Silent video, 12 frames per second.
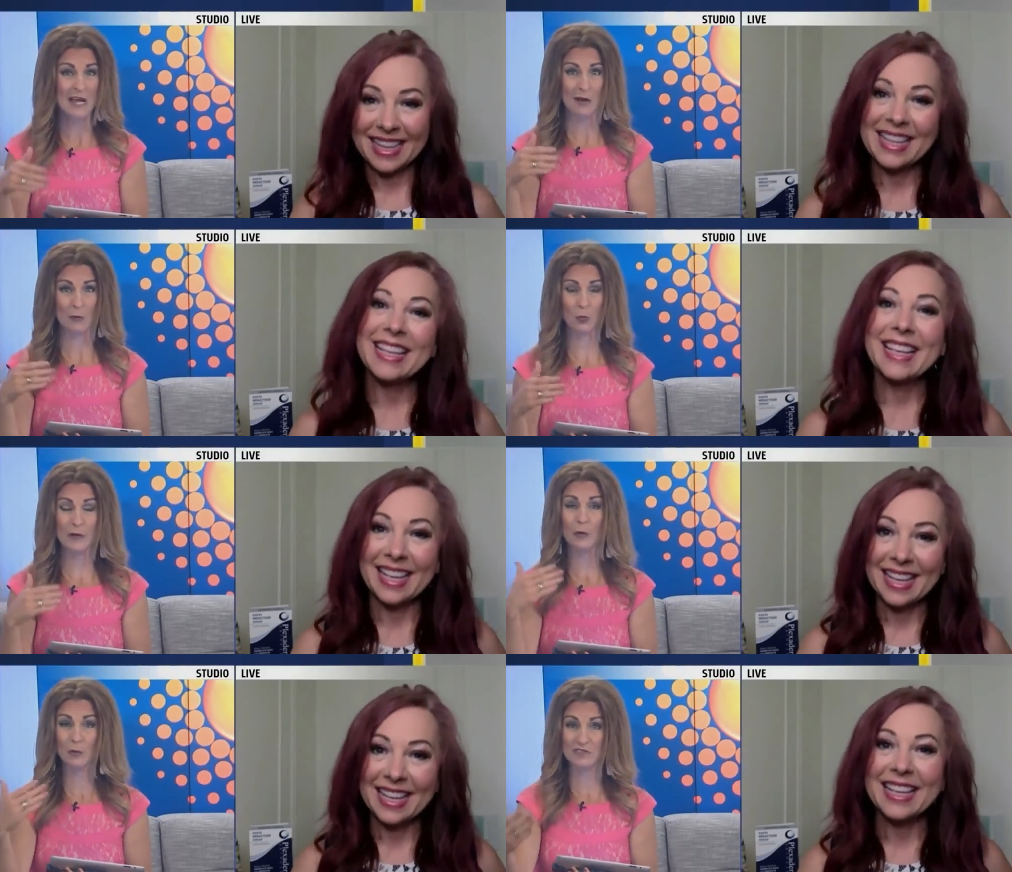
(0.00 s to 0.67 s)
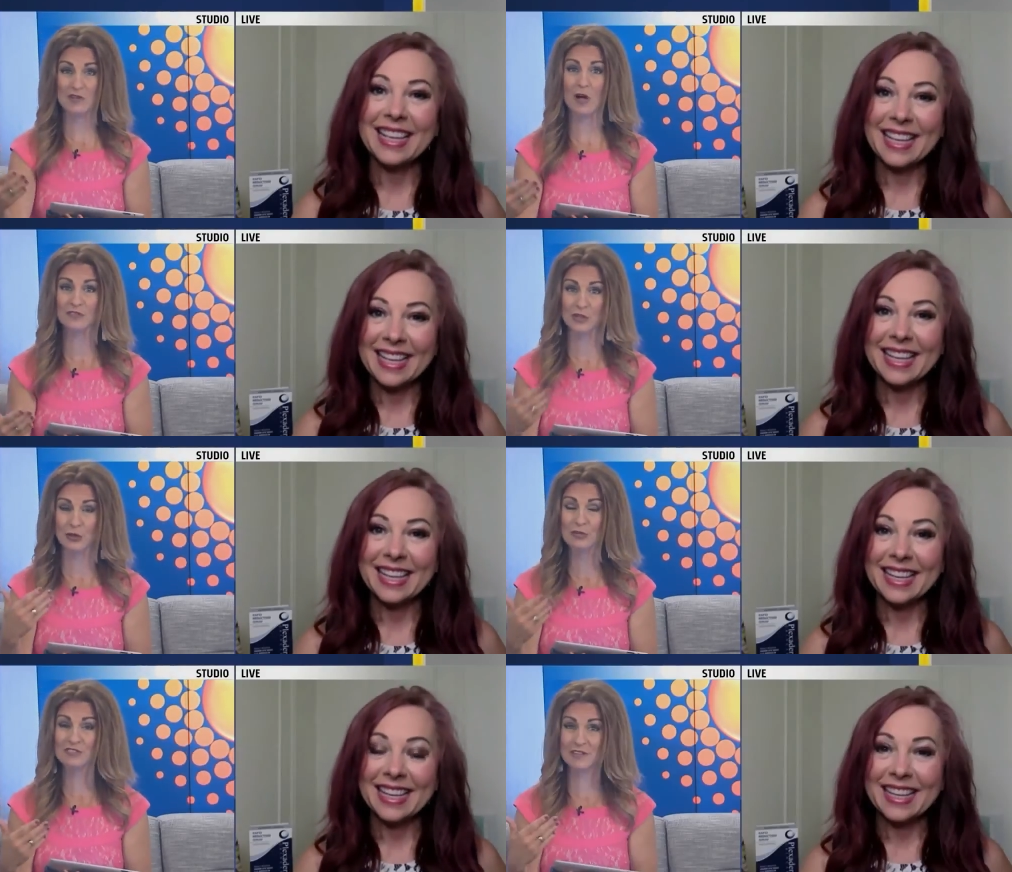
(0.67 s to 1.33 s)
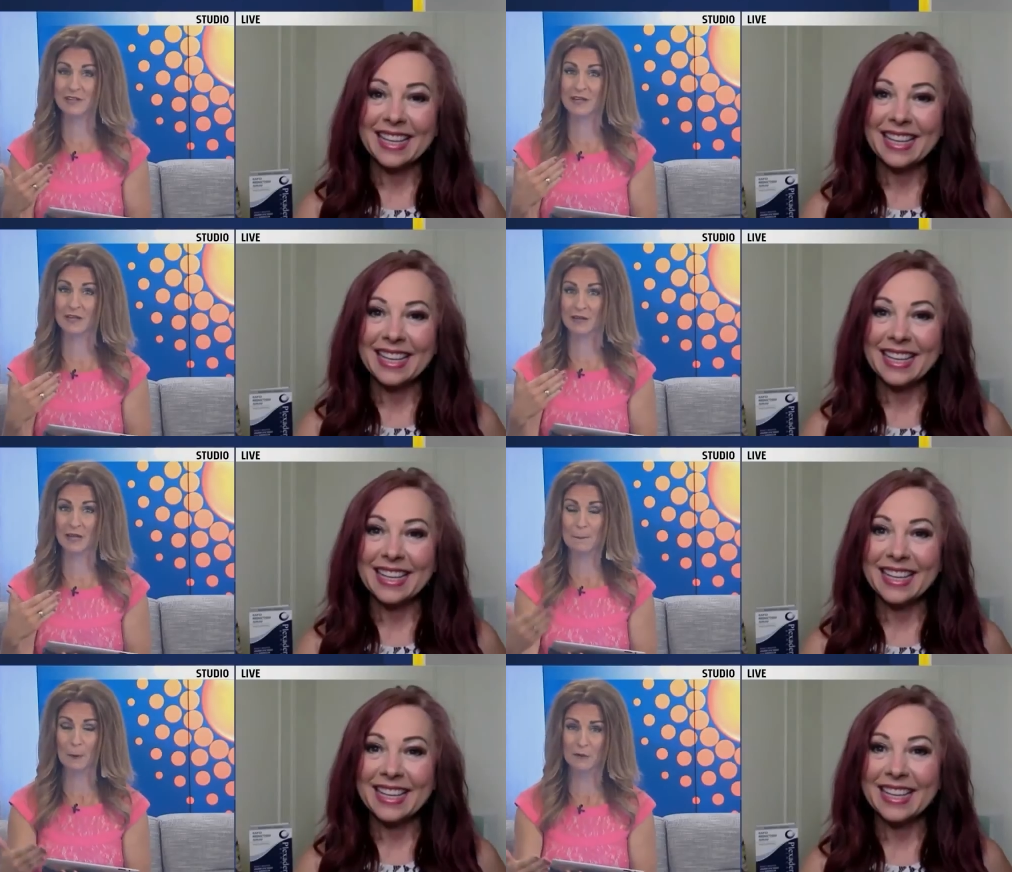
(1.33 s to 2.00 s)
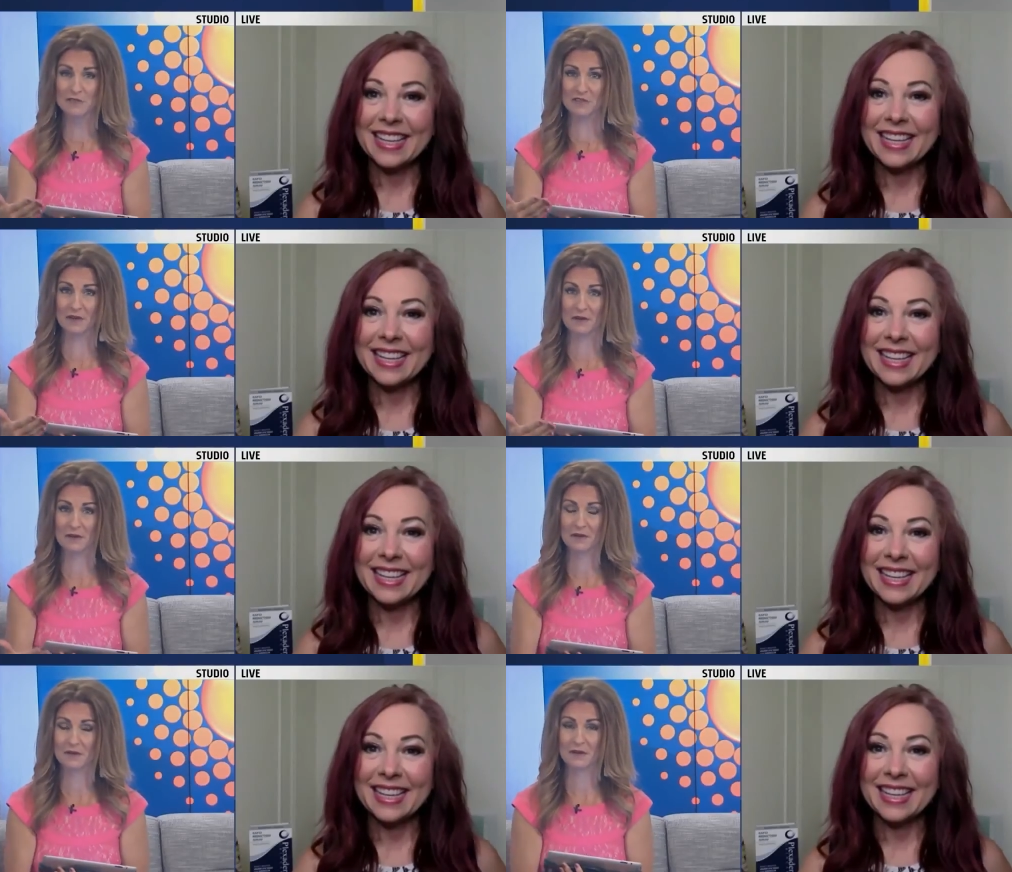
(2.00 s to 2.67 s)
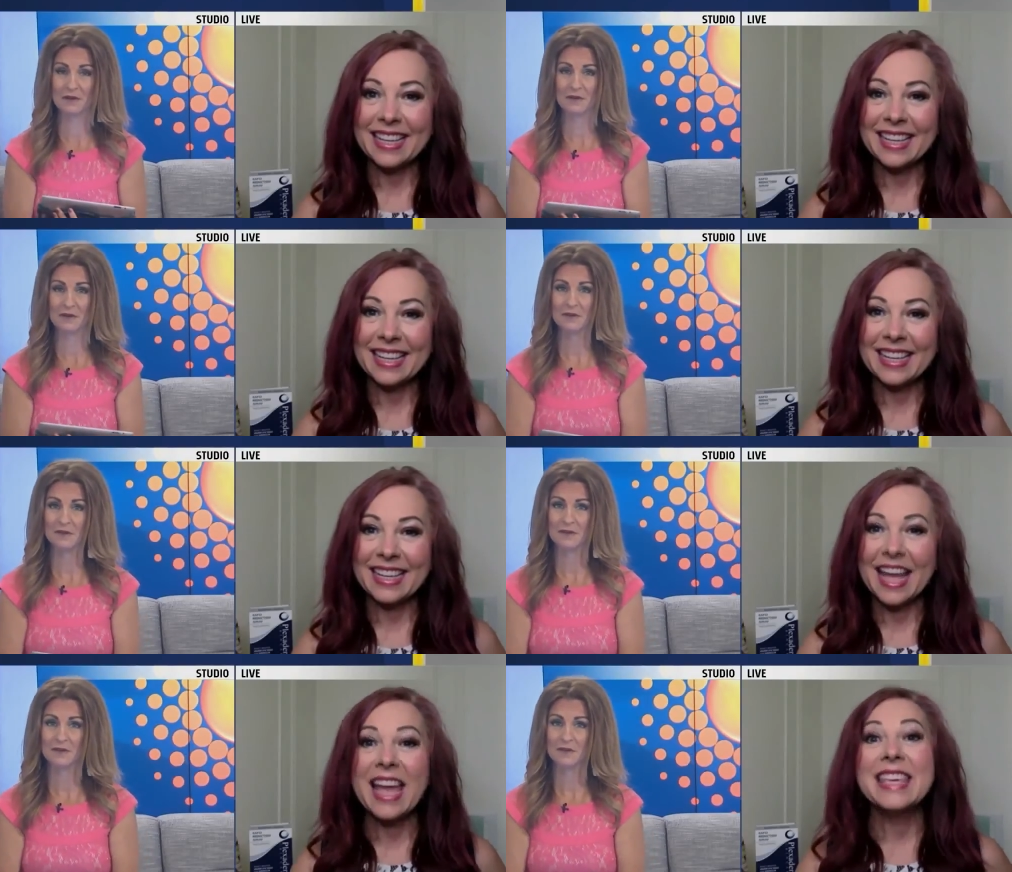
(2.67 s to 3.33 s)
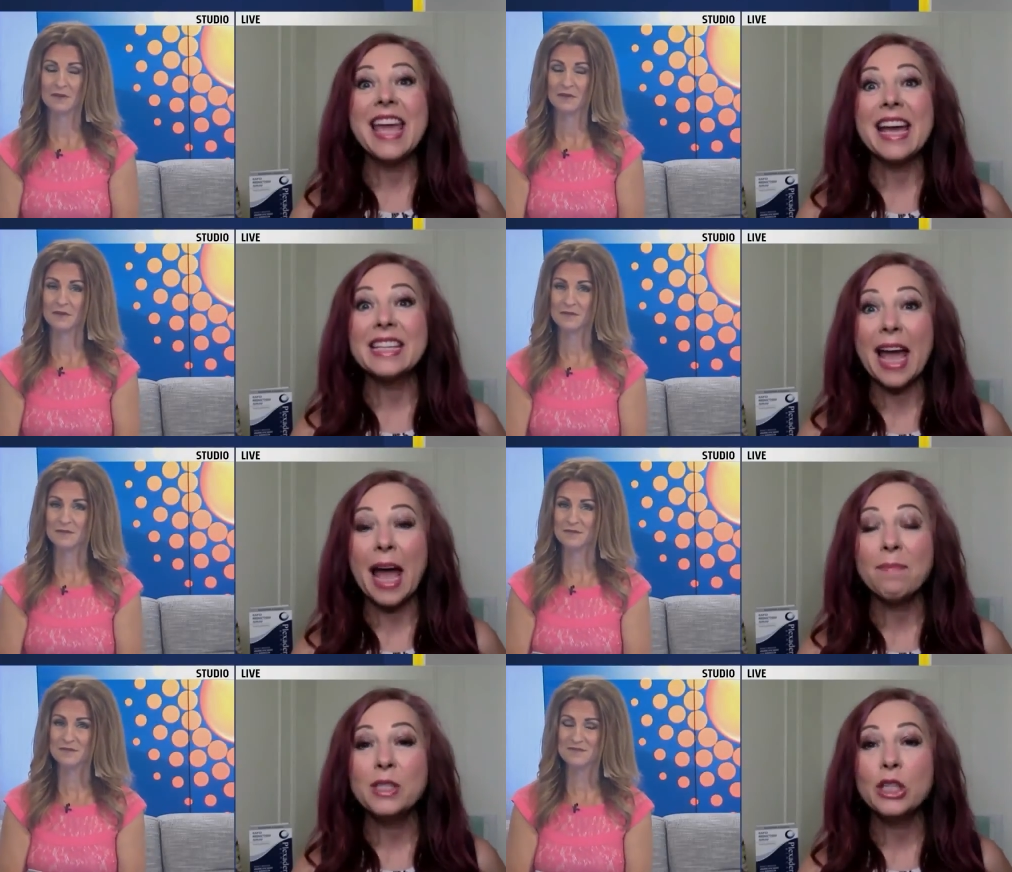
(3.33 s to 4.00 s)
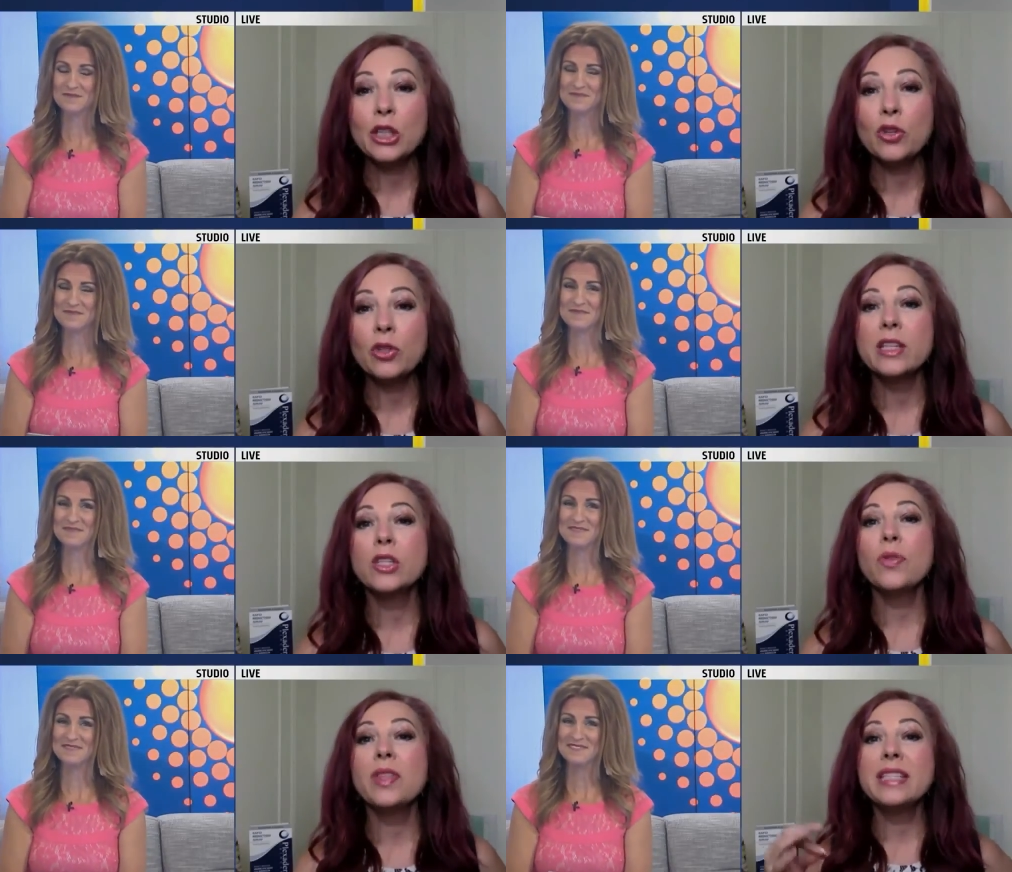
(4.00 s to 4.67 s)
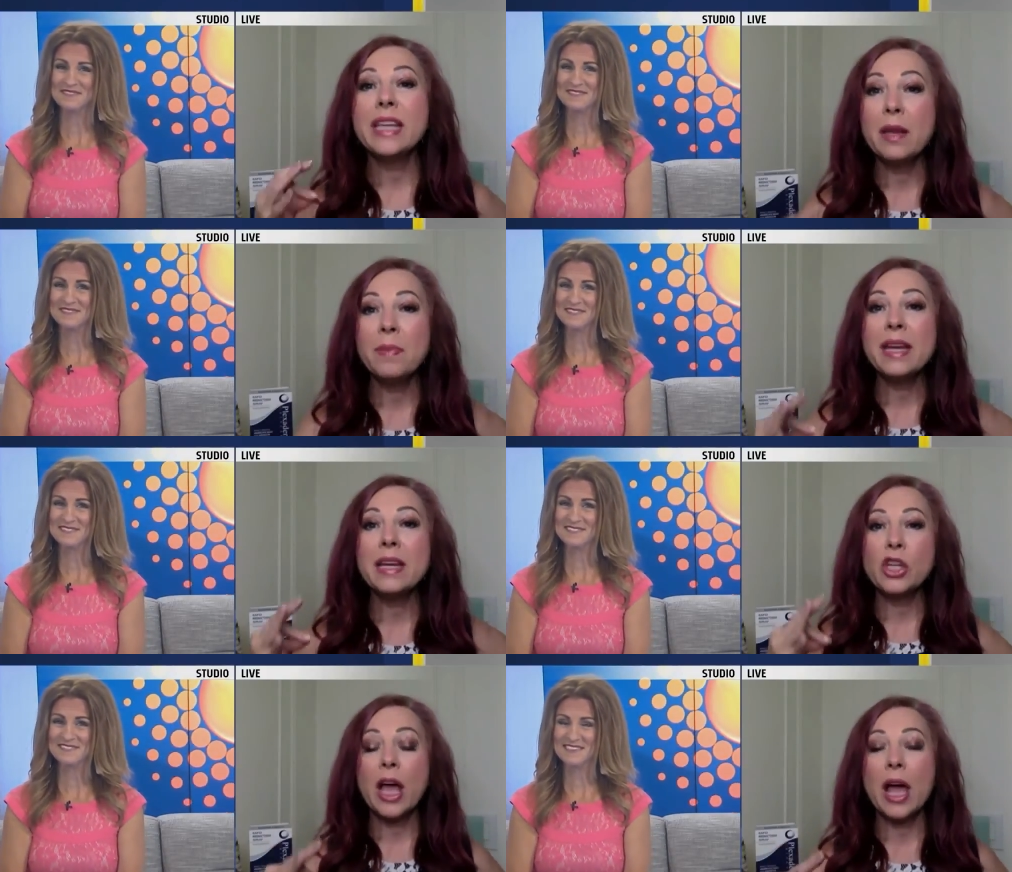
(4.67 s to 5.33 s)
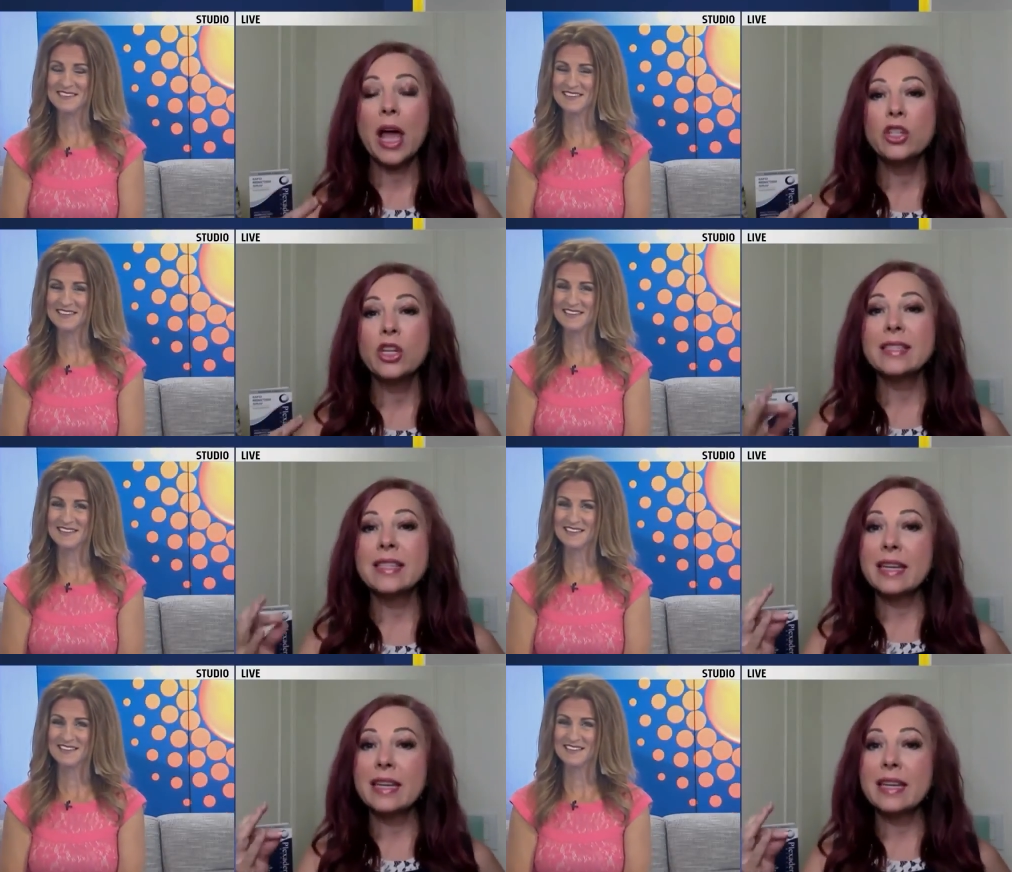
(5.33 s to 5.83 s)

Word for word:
Speaker 1: real results that you're seeing in person.
Speaker 2: Yes, absolutely. So the 10 minute challenge is a